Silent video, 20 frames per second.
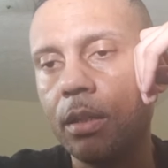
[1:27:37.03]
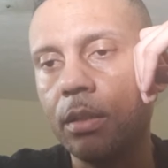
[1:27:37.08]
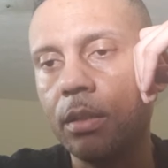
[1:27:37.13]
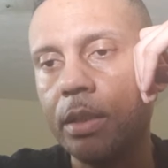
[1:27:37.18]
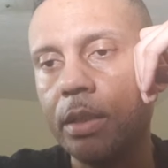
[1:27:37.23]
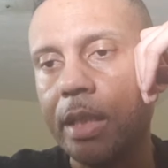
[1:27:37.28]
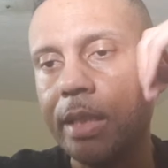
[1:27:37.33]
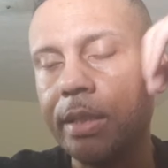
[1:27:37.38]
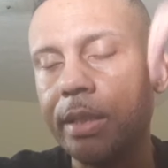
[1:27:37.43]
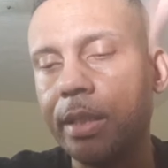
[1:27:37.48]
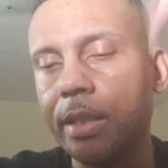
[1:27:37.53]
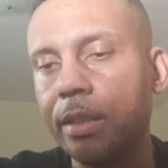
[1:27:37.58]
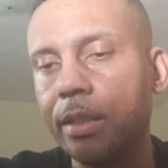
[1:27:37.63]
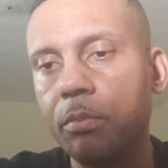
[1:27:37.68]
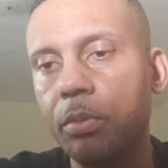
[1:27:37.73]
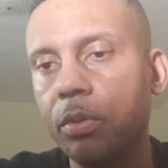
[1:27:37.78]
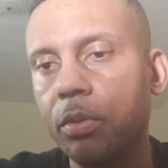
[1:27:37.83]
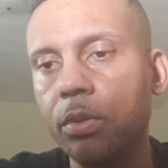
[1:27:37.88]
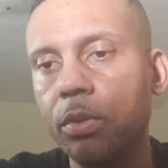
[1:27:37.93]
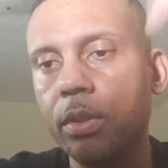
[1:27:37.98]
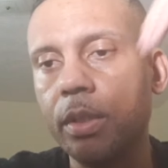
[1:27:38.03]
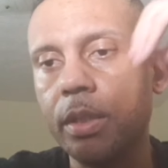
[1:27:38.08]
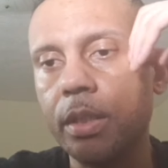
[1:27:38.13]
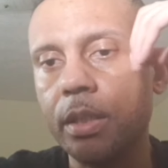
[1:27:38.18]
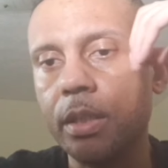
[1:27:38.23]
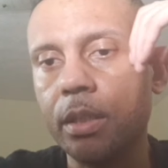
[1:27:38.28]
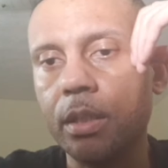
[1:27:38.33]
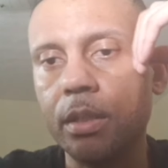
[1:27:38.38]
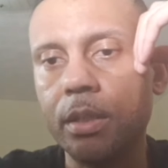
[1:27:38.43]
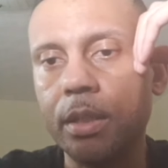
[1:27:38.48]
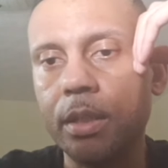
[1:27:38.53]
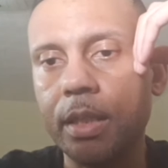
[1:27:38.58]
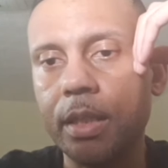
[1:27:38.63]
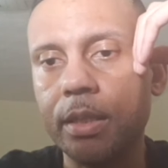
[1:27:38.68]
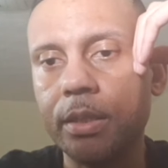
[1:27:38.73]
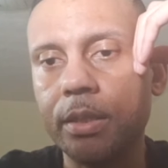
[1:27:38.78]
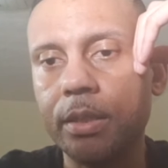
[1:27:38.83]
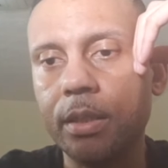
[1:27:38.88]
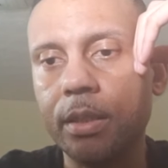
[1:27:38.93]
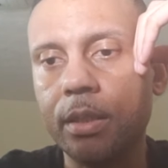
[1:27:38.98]
They see the porn and all of that
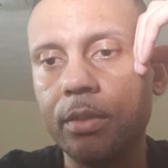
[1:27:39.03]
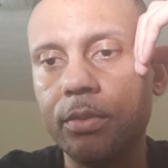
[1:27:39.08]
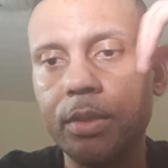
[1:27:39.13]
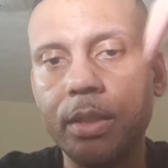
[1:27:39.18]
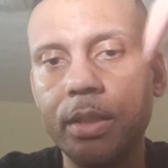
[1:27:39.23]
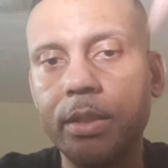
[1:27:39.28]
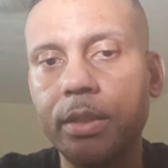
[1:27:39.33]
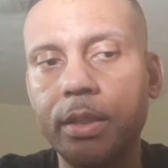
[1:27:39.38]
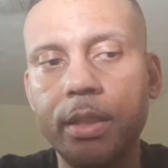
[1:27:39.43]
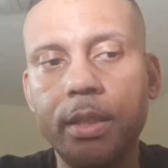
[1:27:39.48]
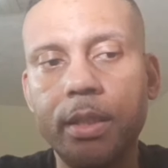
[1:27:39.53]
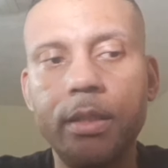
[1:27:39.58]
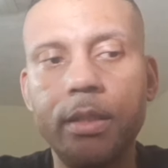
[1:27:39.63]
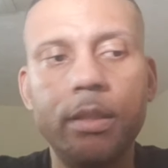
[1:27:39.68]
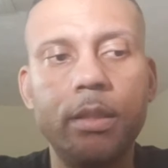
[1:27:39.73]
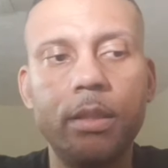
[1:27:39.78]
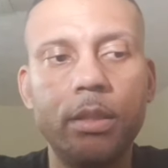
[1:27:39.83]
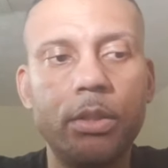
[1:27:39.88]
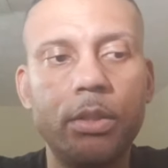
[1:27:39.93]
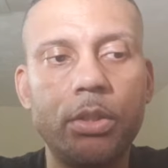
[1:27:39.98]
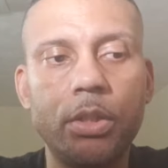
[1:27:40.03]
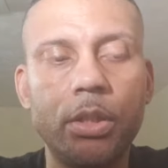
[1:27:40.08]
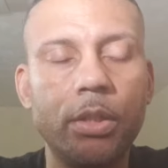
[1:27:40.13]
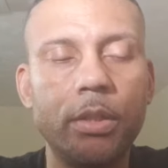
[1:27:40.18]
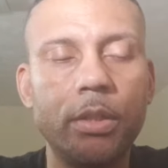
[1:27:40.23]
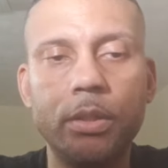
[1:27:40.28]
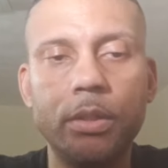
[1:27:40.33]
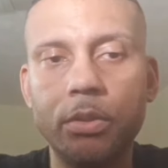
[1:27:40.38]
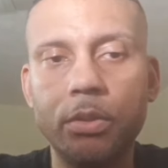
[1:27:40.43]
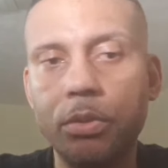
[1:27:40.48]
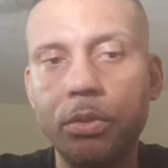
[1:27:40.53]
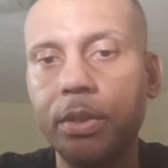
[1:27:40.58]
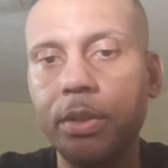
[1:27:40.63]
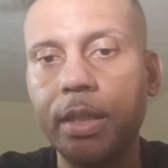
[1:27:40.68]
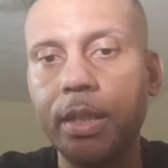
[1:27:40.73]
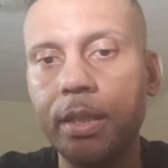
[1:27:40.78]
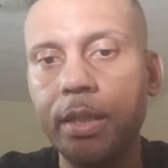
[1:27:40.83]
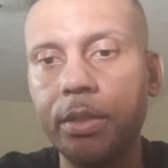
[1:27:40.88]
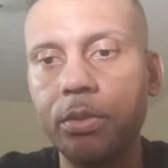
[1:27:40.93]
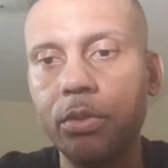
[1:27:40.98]
stuff. They see certain little
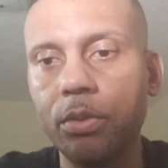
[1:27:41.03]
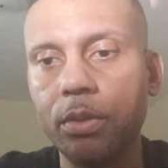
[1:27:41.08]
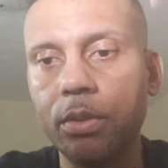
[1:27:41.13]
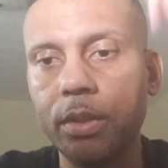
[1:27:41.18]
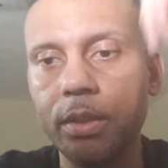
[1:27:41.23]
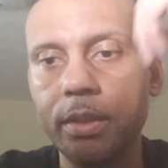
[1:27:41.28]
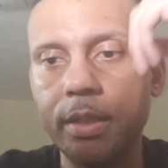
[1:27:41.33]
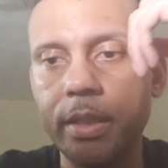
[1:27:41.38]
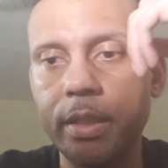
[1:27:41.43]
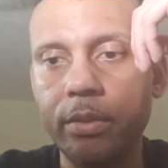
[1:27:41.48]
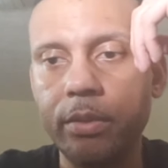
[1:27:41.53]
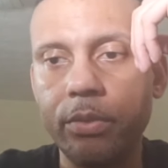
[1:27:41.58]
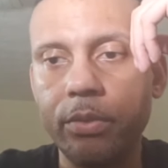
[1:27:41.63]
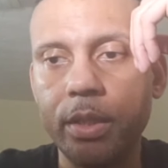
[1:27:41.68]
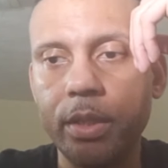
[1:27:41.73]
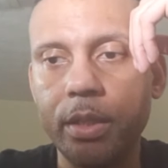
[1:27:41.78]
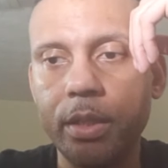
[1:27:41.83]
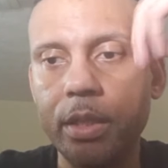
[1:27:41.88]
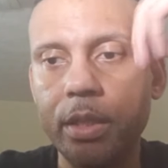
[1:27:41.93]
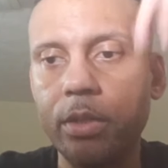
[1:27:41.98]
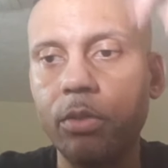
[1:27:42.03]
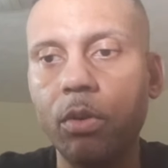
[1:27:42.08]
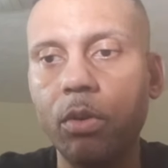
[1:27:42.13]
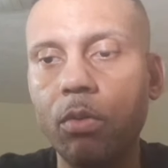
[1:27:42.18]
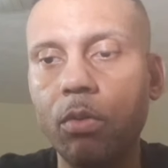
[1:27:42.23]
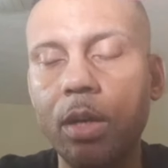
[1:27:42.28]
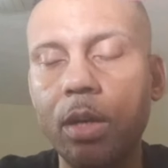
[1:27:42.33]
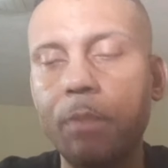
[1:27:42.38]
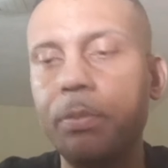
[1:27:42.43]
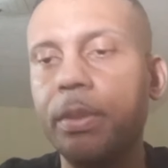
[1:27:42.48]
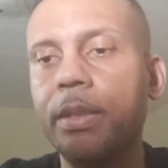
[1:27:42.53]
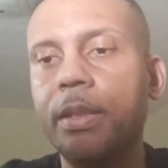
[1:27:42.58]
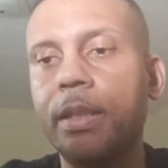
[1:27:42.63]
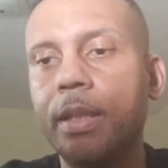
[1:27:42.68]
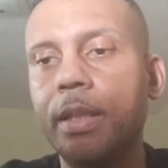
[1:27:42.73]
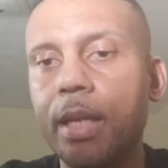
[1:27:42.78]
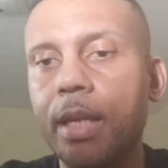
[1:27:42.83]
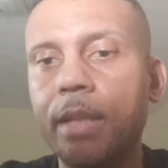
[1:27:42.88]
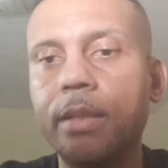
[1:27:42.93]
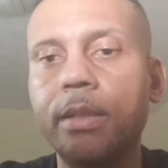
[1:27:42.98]
things on TV. They grow up into
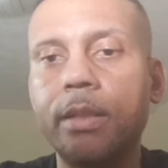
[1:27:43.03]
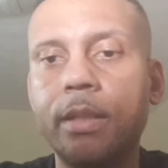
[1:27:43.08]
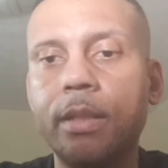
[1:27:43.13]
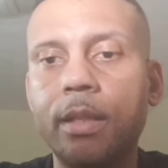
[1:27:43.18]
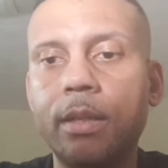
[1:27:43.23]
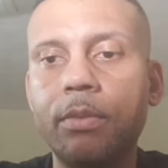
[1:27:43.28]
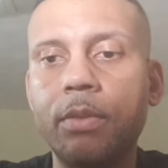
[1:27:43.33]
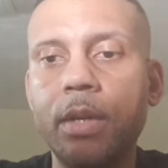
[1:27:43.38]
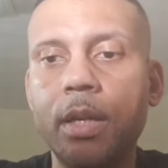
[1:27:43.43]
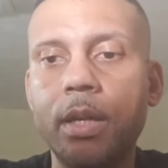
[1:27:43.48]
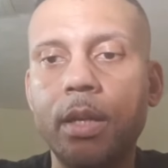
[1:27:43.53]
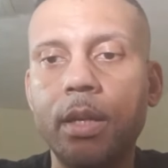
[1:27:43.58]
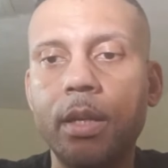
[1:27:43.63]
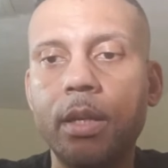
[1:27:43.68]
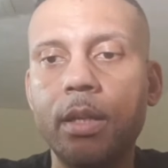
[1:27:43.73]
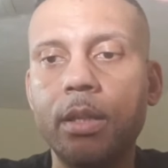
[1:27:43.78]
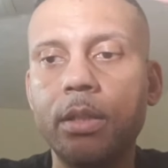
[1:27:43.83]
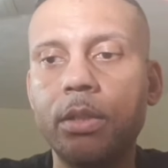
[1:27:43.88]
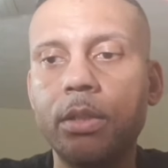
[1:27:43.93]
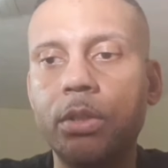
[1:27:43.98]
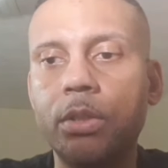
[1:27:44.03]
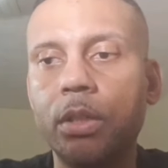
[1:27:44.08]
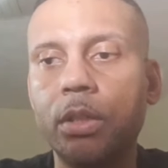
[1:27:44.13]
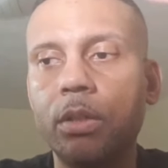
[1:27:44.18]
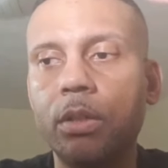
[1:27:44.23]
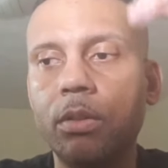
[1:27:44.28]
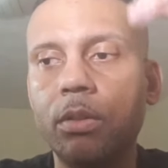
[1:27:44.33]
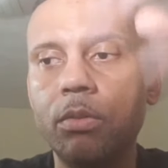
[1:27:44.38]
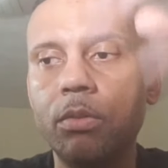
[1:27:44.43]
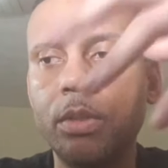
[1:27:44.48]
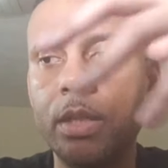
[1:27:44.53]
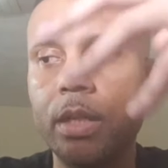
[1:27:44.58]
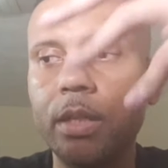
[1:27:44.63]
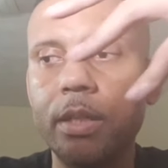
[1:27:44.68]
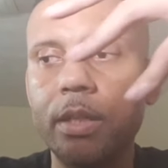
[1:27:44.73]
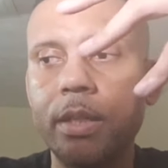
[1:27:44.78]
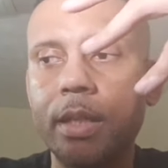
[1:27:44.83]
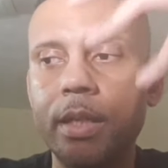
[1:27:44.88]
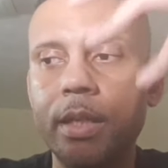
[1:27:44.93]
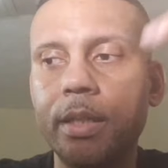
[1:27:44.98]
that stuff. So
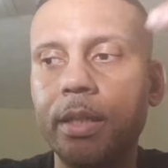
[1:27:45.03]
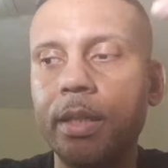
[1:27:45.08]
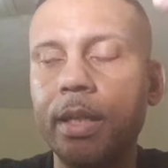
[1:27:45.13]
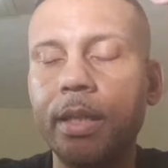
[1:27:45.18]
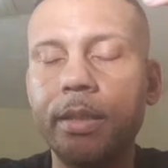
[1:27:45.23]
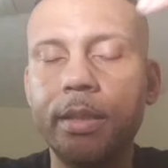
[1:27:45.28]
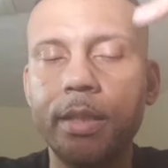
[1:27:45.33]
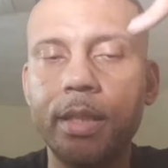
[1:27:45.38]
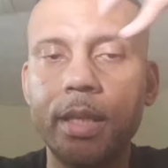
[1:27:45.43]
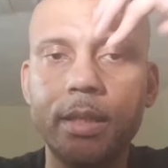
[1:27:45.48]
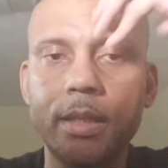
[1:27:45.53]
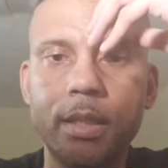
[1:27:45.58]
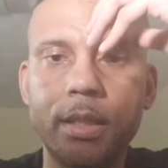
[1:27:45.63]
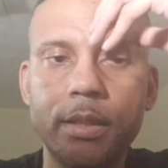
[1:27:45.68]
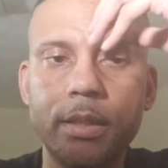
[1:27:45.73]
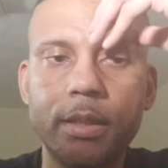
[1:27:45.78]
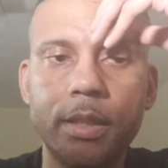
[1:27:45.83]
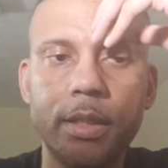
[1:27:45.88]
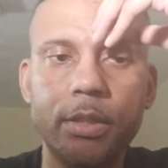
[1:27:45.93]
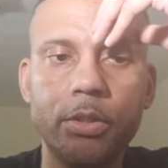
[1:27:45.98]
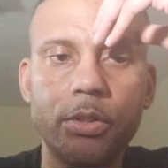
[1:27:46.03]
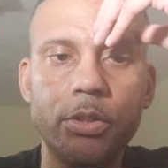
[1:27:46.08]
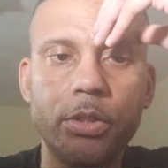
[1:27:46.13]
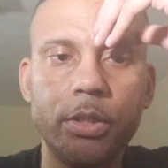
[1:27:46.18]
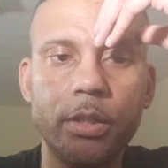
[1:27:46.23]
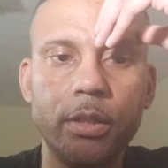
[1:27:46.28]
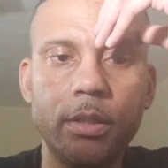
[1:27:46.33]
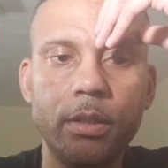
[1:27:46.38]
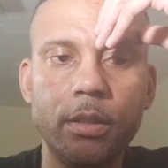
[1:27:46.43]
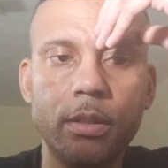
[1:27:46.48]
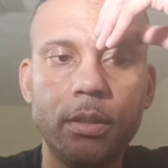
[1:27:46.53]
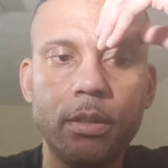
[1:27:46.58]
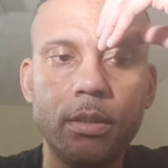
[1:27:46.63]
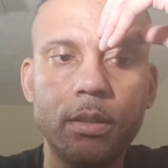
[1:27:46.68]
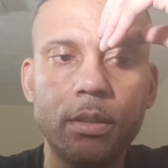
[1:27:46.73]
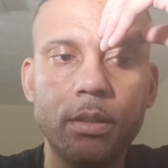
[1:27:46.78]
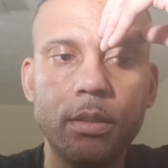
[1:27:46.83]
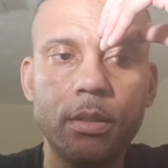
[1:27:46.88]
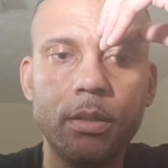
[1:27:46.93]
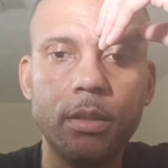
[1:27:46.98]
they connect to that lust energy.
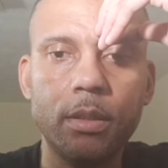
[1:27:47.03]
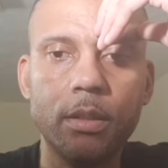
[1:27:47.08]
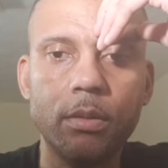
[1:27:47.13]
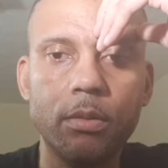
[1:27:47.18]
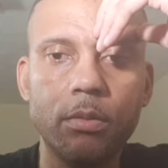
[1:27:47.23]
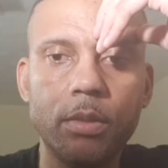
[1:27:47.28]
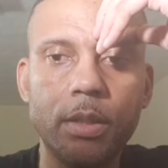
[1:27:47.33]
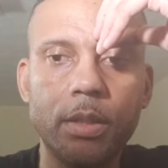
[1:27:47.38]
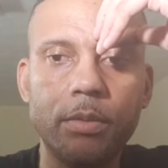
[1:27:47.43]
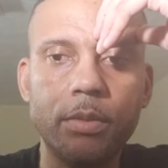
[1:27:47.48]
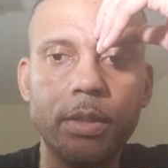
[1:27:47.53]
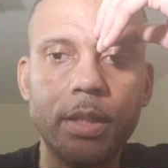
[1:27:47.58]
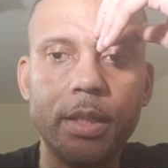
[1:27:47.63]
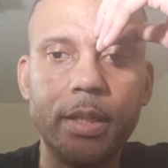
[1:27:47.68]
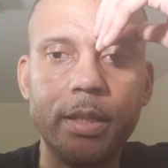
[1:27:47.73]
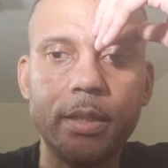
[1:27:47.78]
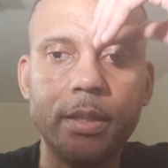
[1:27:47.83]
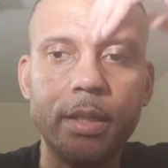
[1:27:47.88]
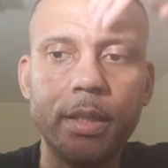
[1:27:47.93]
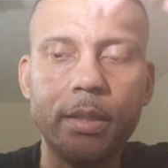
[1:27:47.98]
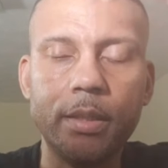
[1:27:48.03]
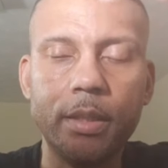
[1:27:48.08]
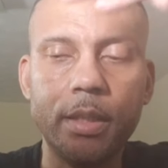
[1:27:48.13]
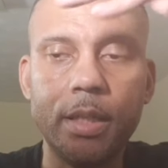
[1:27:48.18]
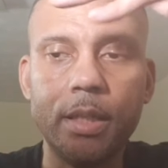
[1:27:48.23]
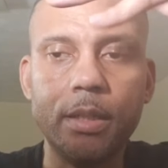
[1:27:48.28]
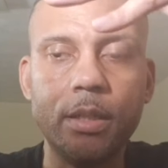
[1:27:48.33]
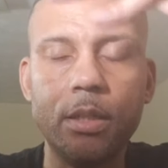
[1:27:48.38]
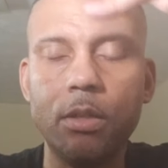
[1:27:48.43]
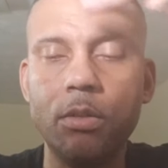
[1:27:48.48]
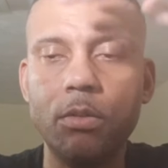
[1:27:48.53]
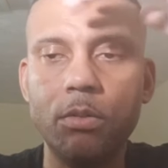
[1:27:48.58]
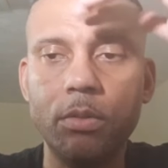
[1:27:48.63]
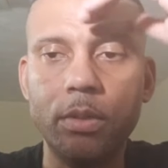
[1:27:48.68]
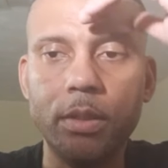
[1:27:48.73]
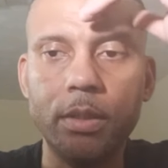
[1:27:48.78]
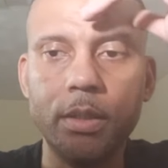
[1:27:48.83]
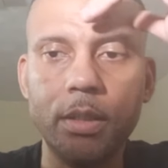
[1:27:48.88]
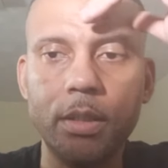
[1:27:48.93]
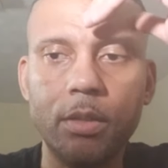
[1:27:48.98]
So whenever they connect to that low
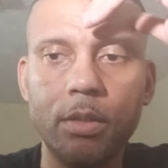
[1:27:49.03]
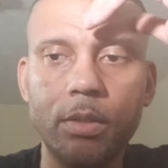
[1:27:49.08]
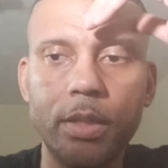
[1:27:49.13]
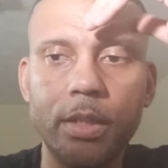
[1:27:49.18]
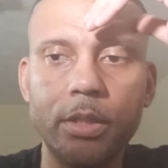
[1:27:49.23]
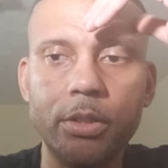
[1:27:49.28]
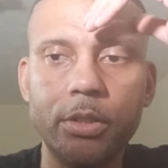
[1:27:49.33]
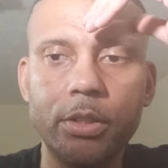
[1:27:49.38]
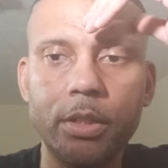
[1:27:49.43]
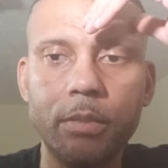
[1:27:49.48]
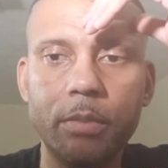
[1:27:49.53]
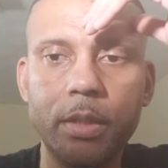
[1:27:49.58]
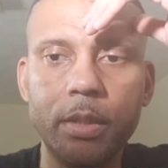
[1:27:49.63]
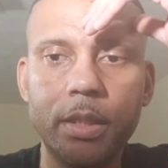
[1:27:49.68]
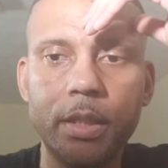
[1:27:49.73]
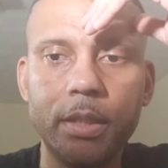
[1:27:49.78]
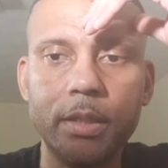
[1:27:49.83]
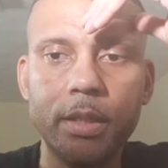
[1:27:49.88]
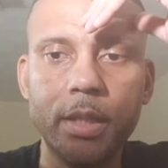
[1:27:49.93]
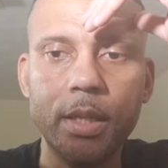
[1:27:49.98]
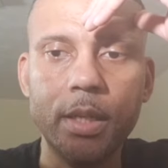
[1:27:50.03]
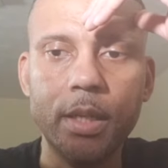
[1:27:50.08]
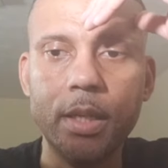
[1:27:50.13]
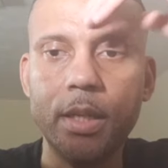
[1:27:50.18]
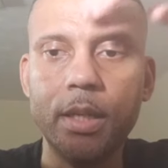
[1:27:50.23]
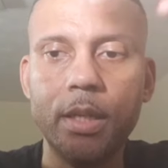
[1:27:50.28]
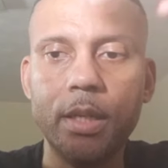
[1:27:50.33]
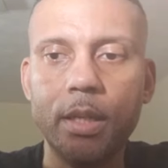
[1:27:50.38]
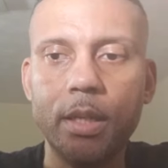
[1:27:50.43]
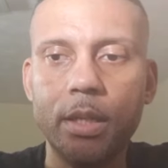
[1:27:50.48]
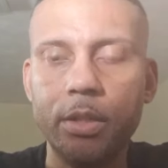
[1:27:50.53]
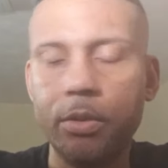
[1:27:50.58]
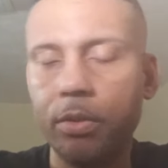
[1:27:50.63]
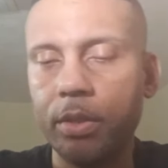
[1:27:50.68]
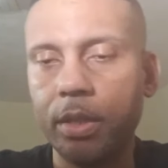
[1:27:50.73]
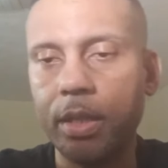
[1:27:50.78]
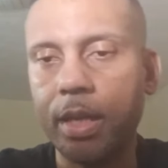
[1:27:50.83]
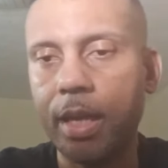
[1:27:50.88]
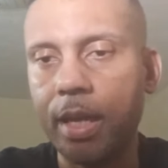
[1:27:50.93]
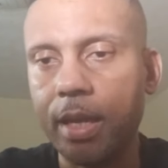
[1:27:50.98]
energy, because you
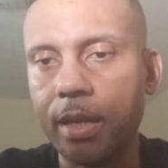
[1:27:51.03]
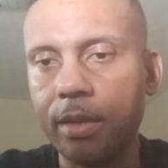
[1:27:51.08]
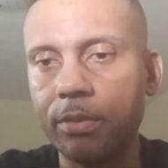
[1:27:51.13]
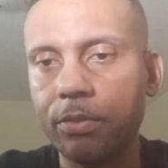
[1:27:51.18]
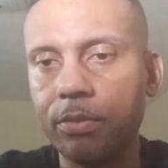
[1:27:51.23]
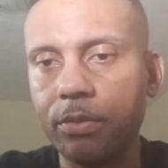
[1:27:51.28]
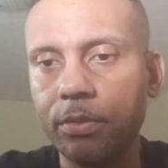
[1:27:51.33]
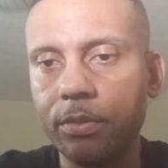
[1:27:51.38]
can have